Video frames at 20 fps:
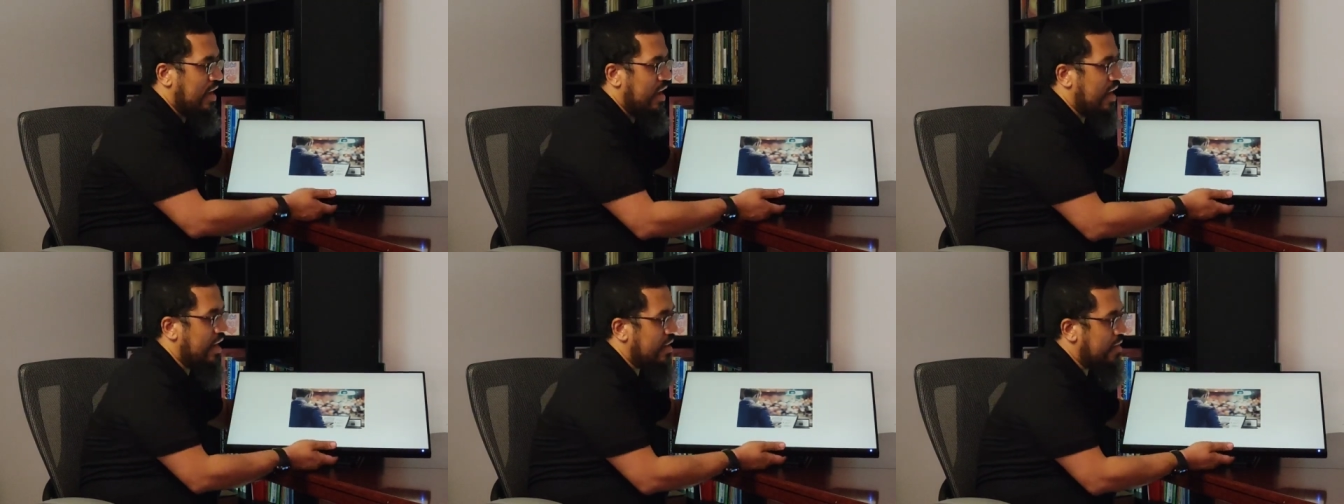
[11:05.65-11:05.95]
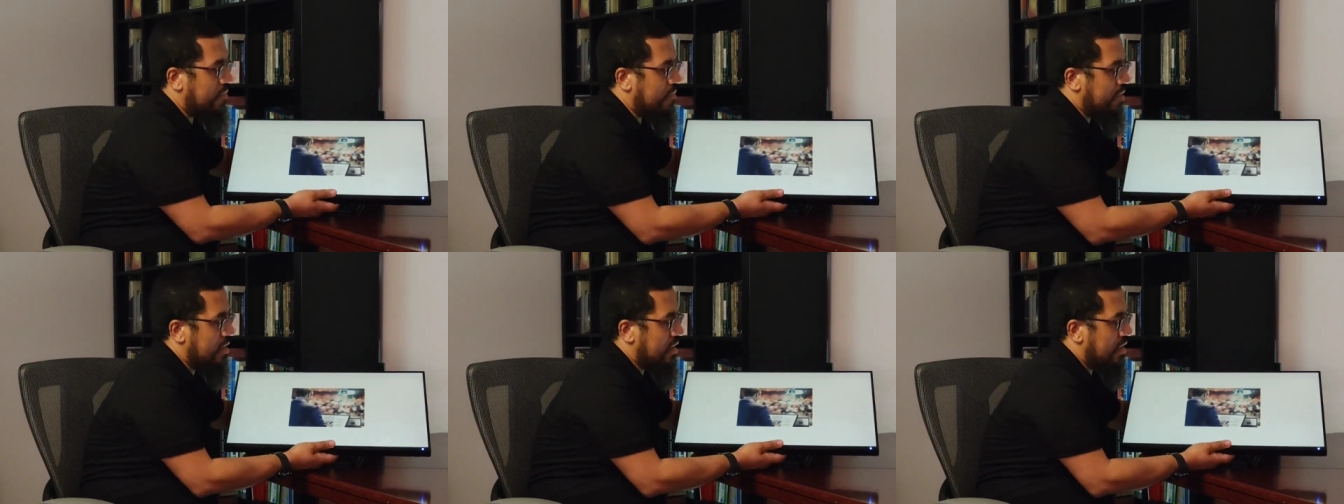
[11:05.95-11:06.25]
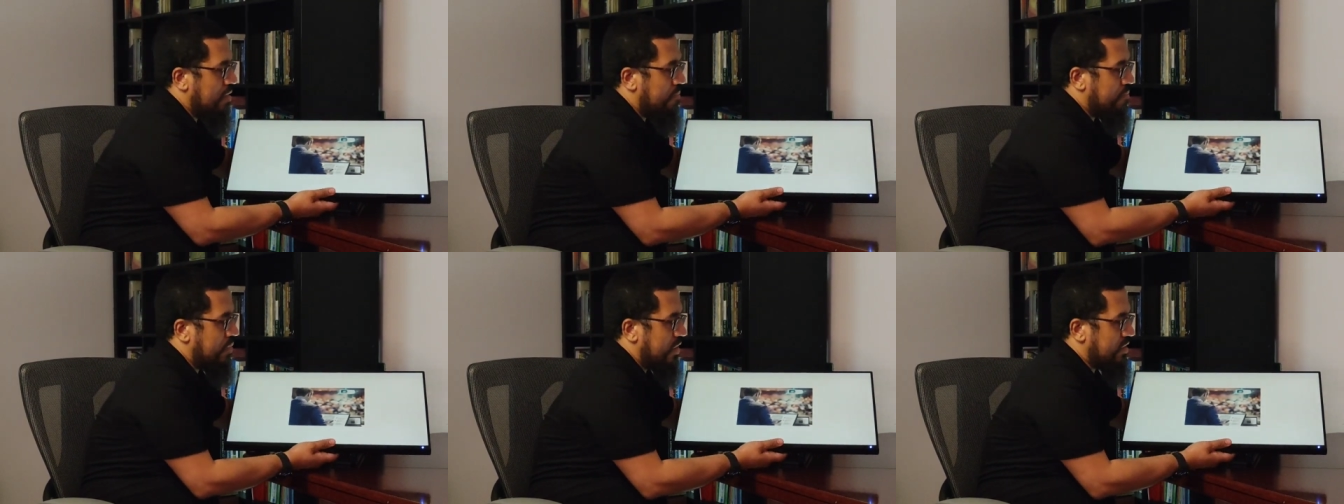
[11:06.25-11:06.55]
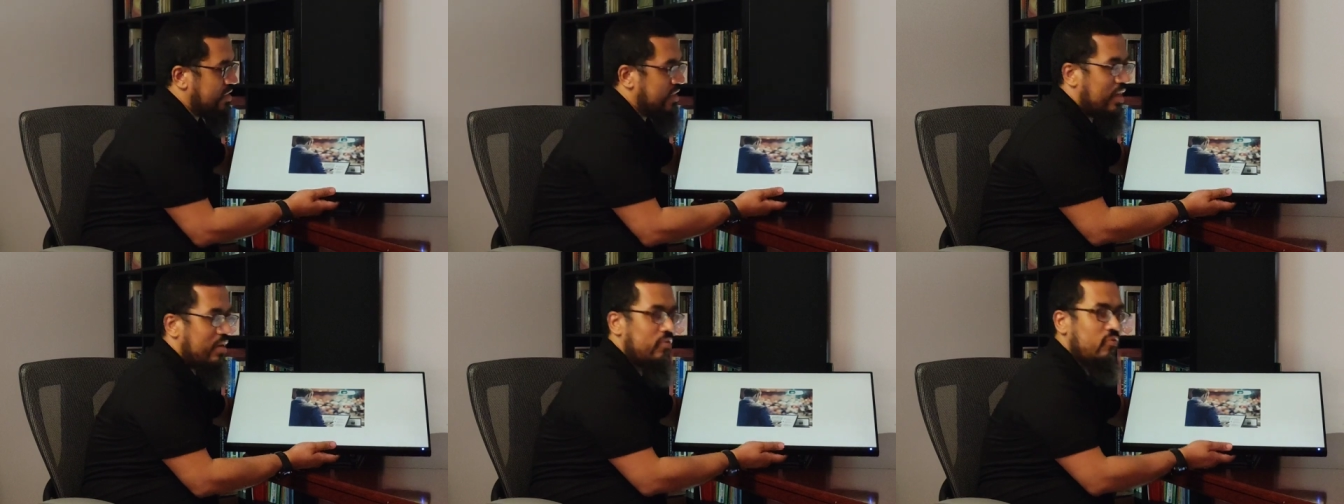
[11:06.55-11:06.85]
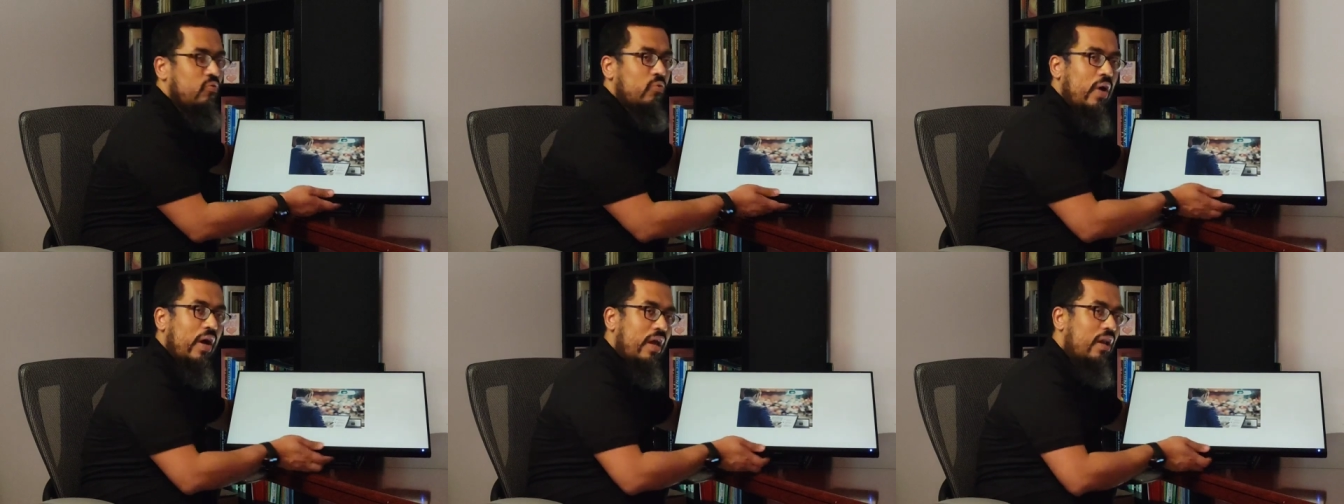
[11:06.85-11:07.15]
and
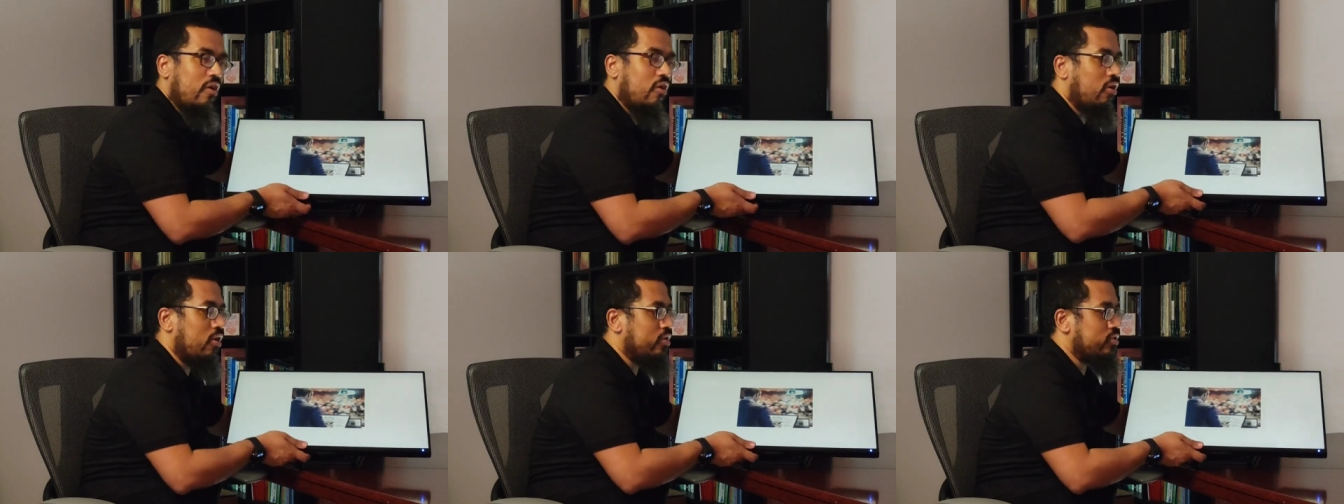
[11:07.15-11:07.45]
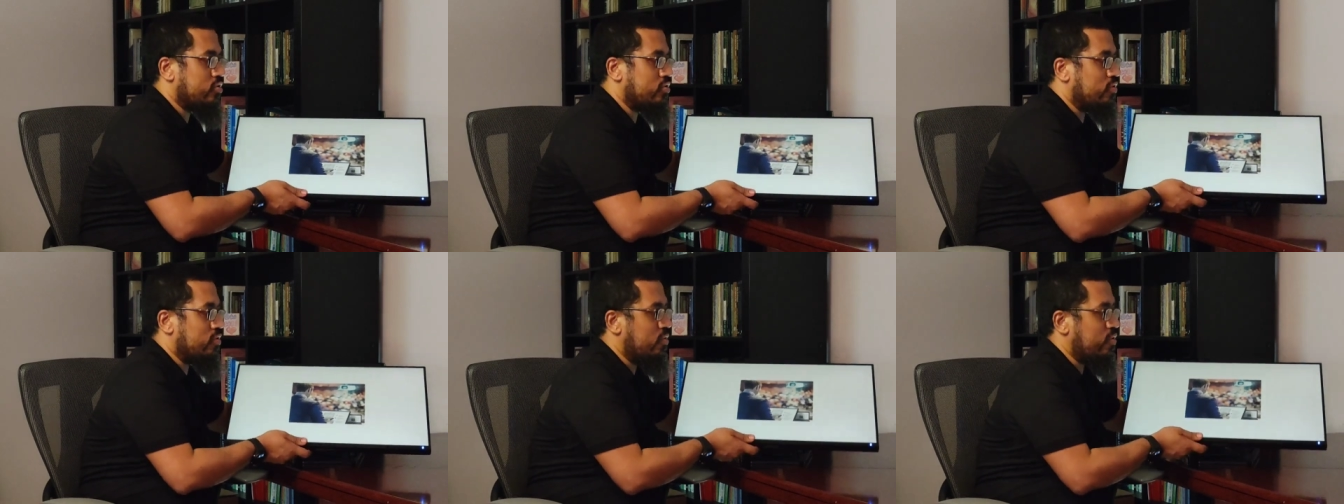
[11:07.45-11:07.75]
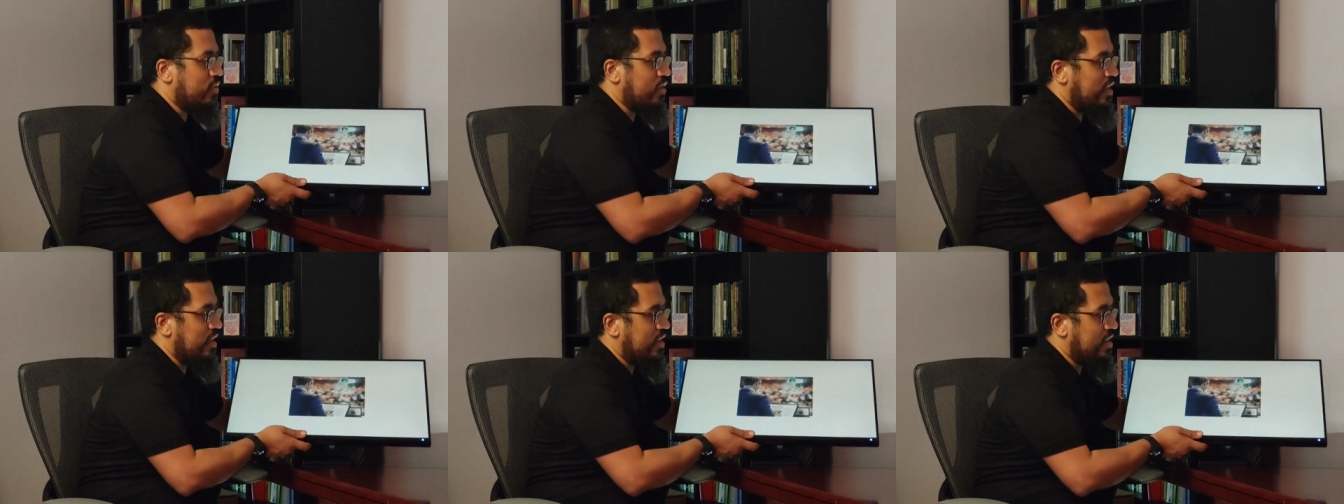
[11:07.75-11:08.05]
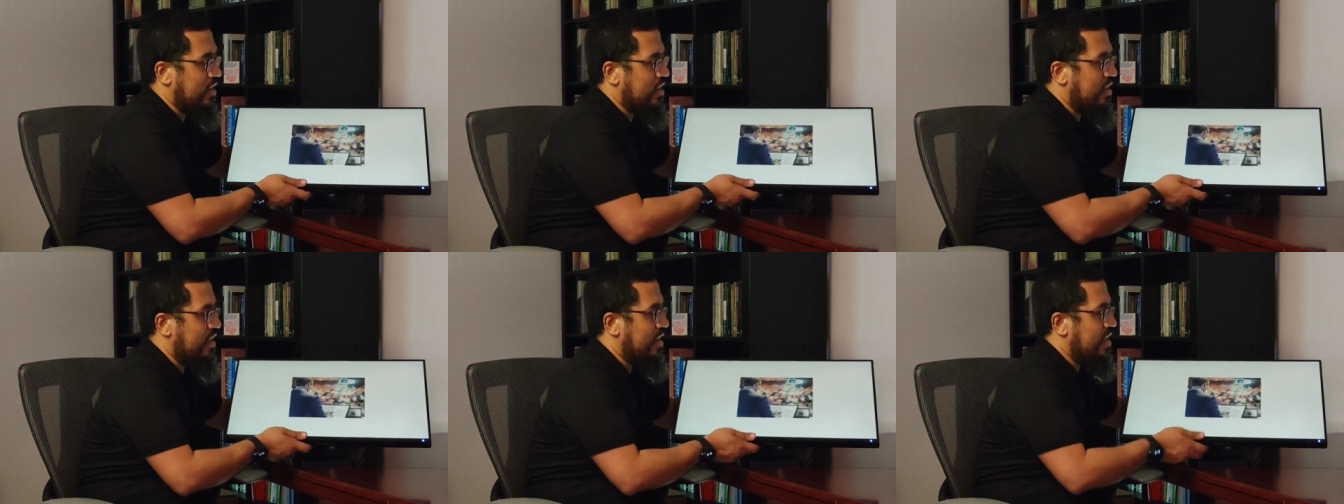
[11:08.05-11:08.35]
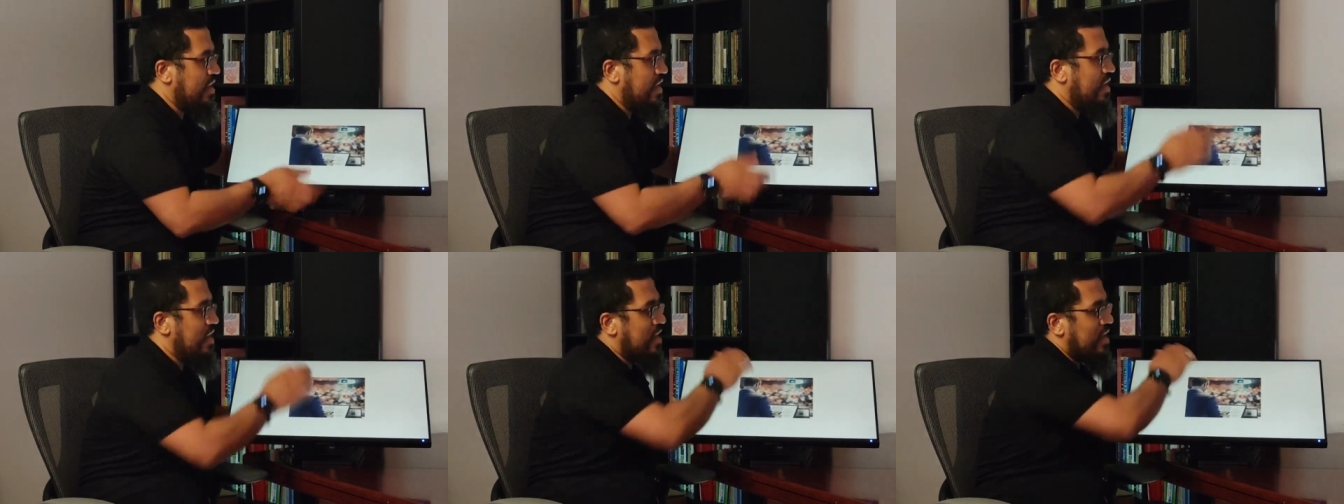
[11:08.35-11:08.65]
present while also looking
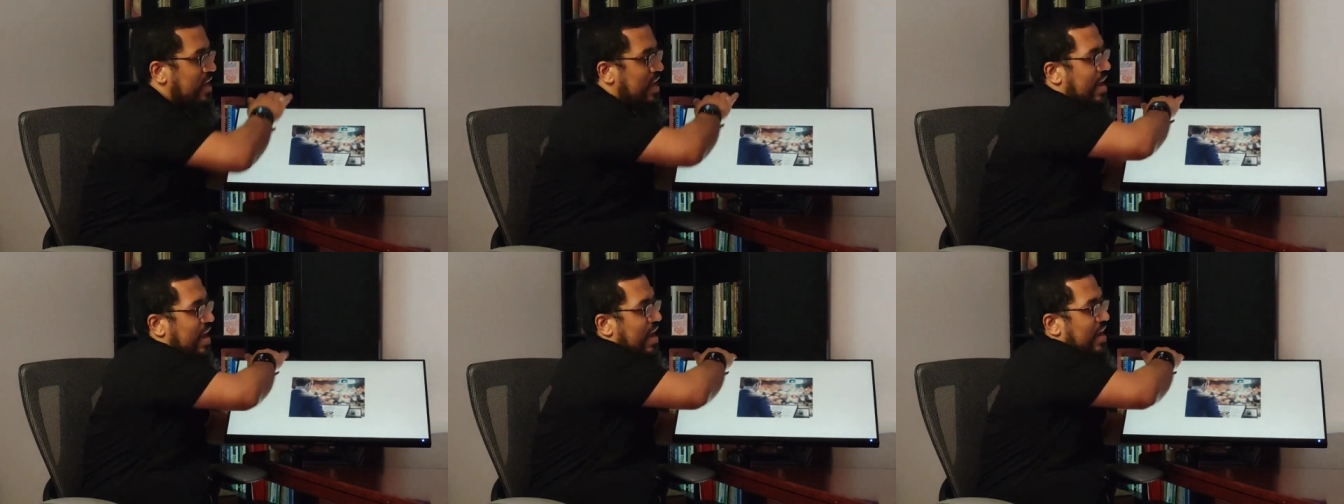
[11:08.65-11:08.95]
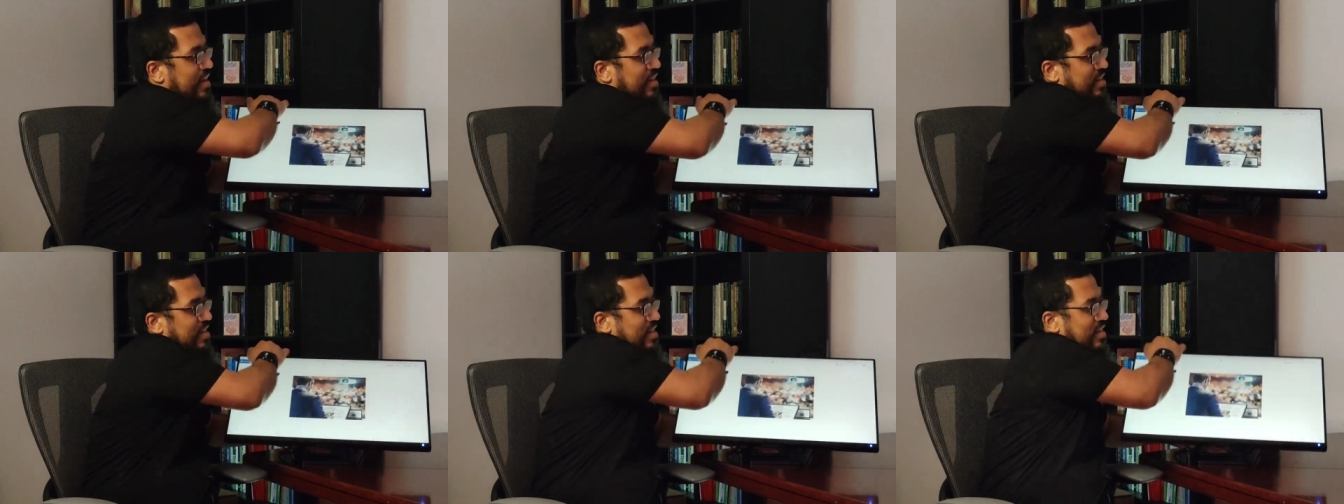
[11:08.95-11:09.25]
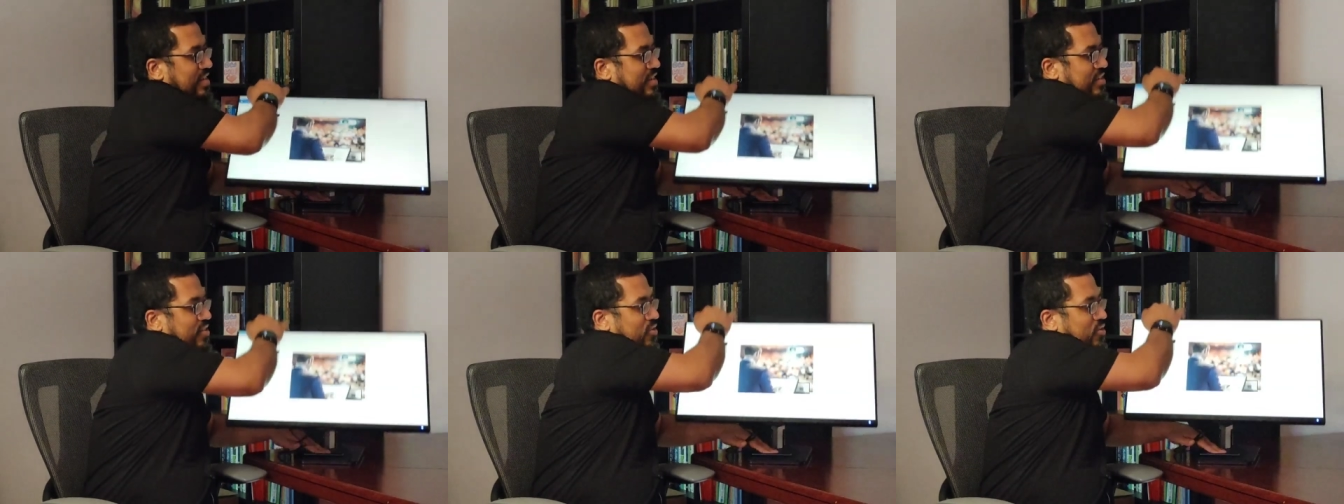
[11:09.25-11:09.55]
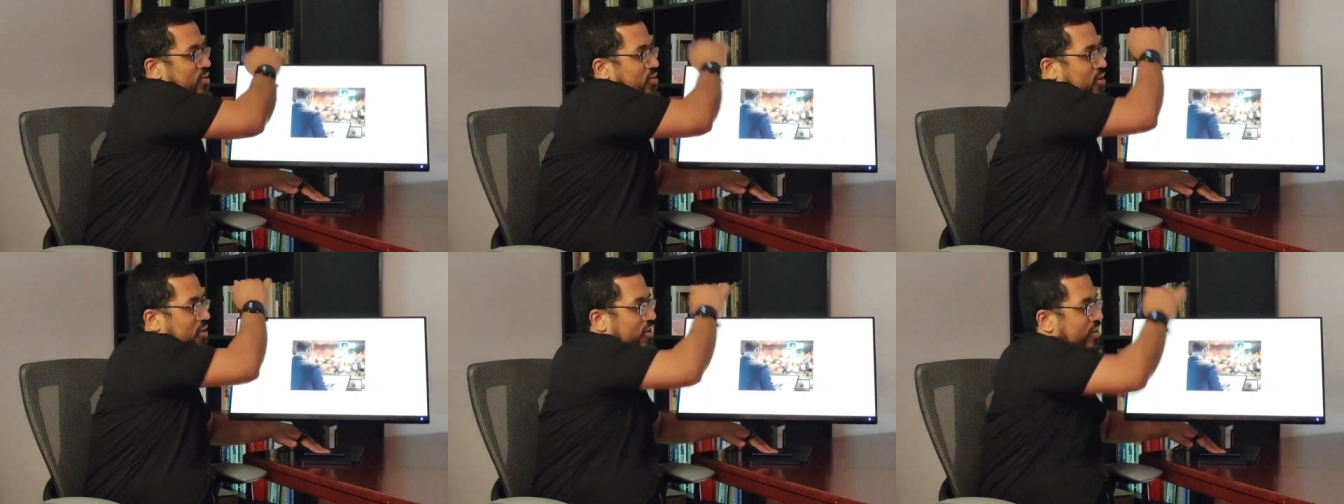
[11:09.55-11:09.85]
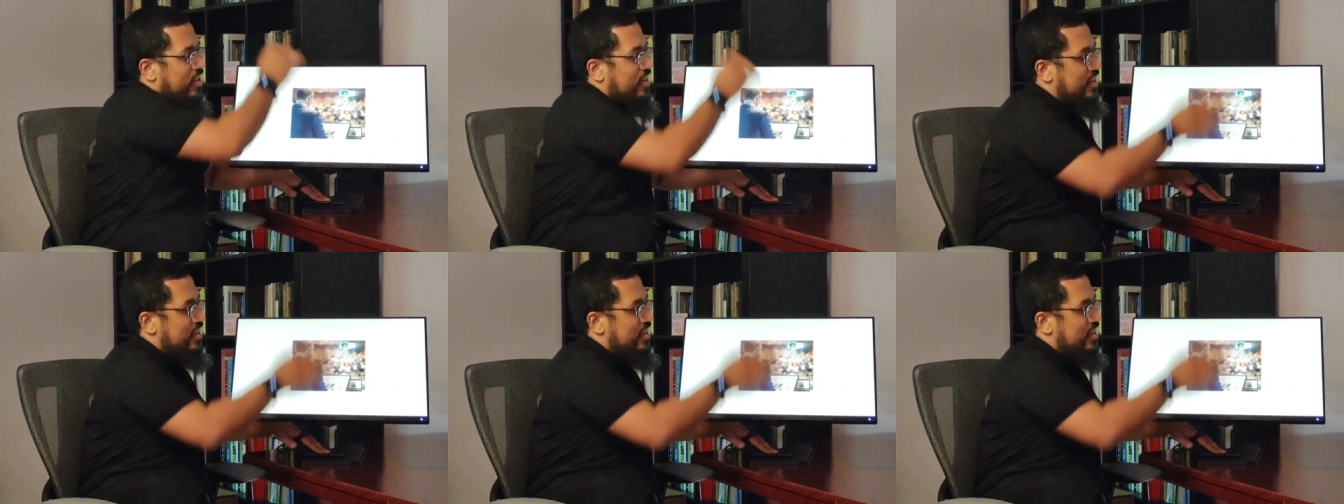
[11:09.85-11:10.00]
at your